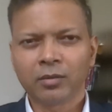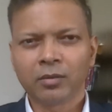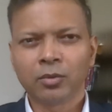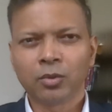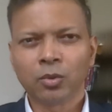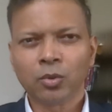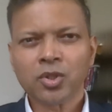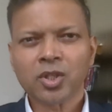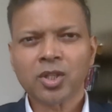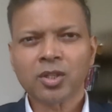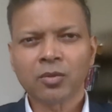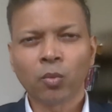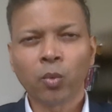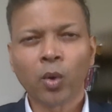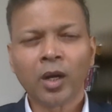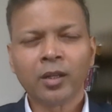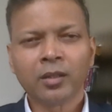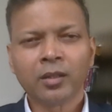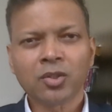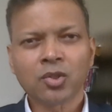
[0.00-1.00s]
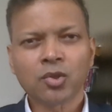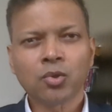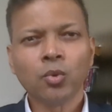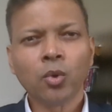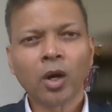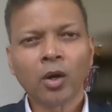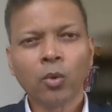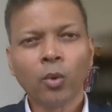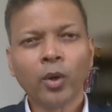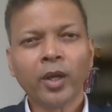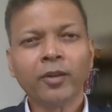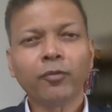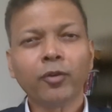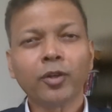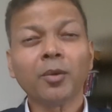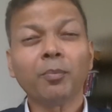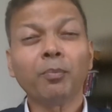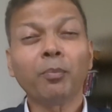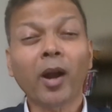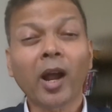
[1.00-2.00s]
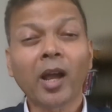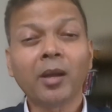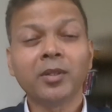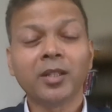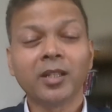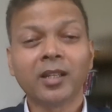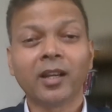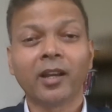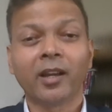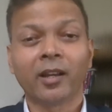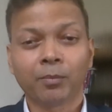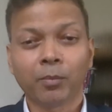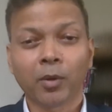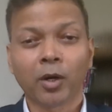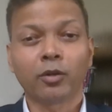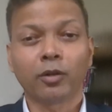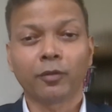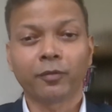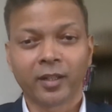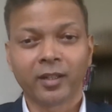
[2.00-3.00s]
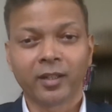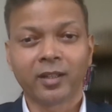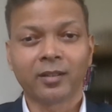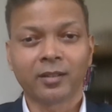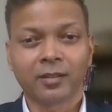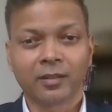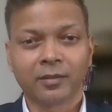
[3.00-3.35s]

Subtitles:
those ones who are going for the primary care part of it.